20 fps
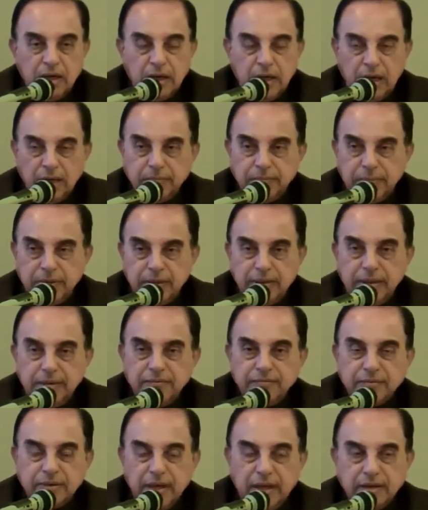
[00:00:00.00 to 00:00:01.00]
I
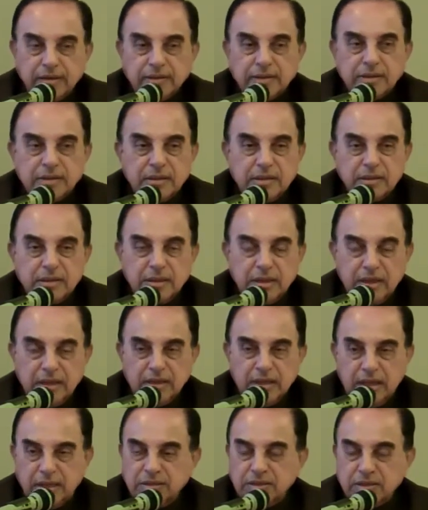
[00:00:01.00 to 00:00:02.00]
believe that
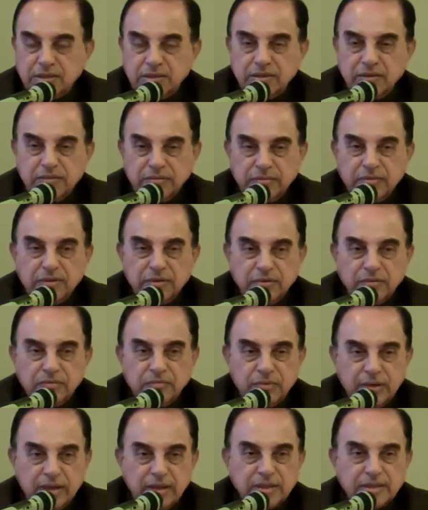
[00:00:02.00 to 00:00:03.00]
it is a
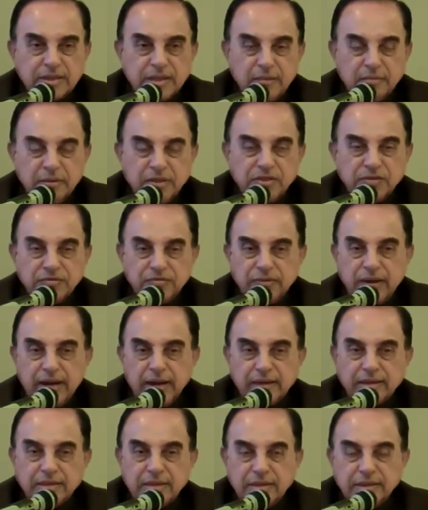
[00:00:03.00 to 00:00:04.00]
well-established
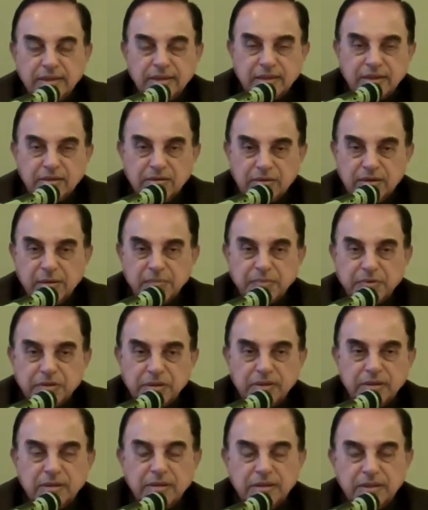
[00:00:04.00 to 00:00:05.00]
fact that the
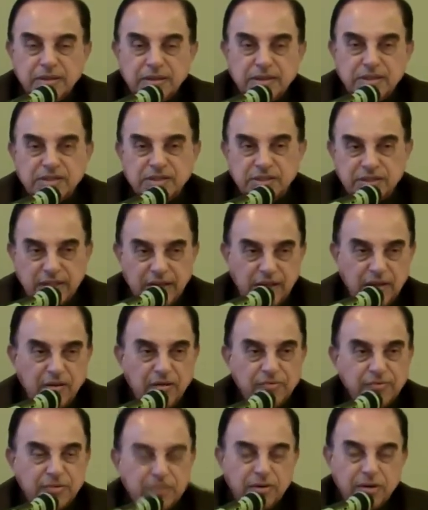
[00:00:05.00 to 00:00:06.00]
scale
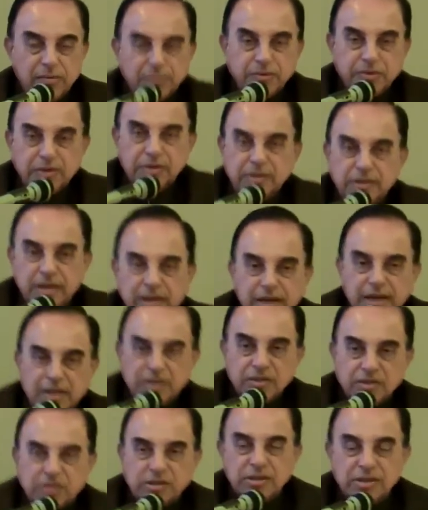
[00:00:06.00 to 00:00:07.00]
of corruption
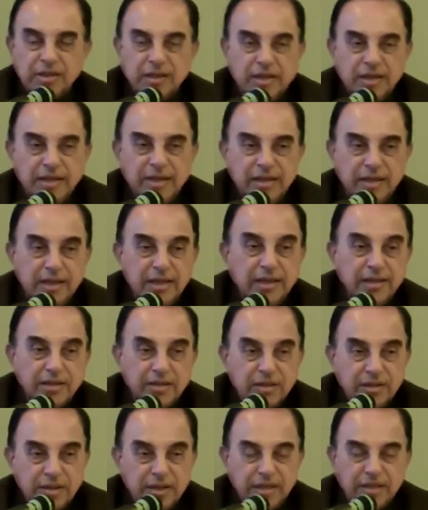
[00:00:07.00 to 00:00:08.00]
has
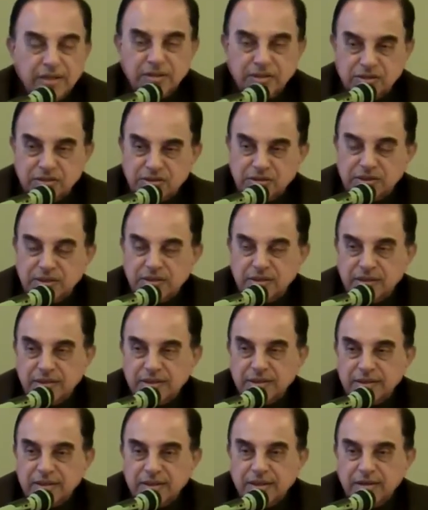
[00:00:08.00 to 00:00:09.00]
increased
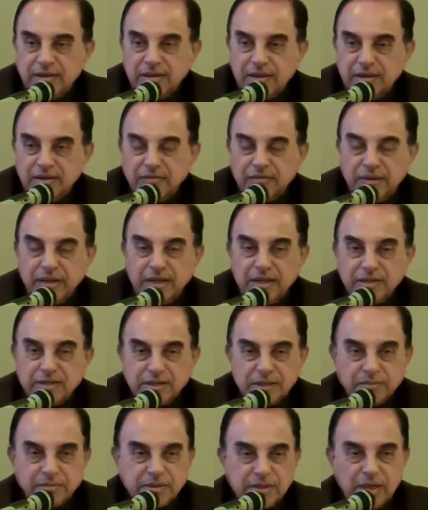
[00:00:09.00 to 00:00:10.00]
very
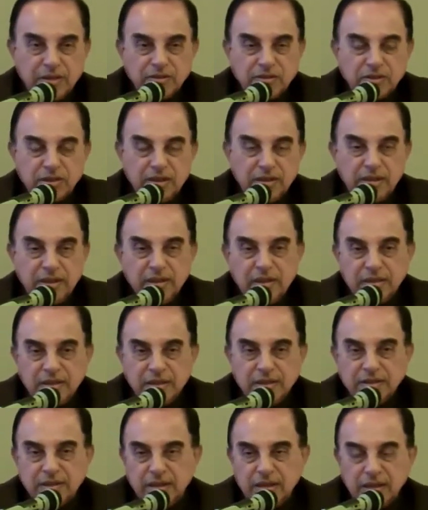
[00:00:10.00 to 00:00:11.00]
substantially
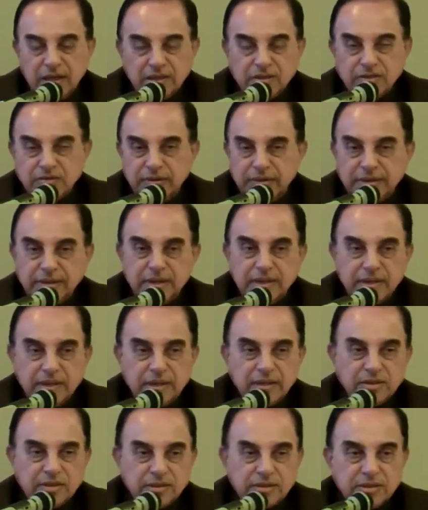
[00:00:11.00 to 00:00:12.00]
in the last 20
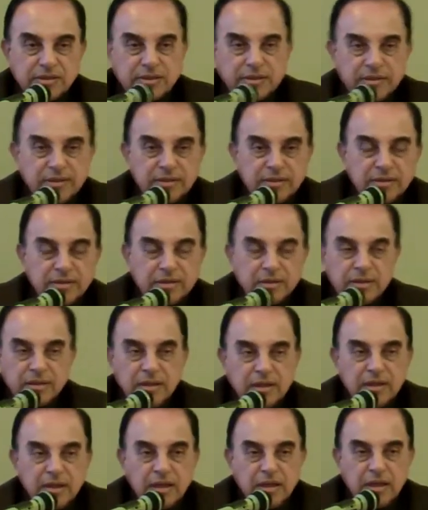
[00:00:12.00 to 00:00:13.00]
years.
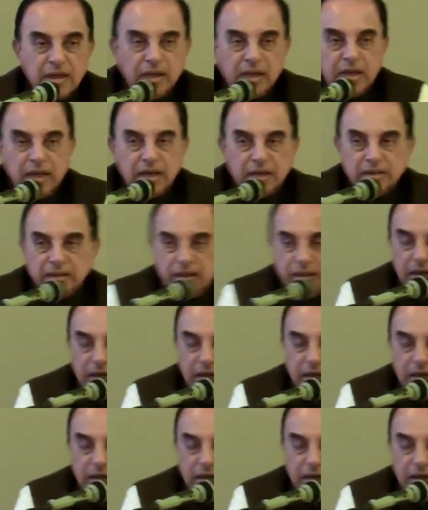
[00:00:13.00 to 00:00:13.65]
In the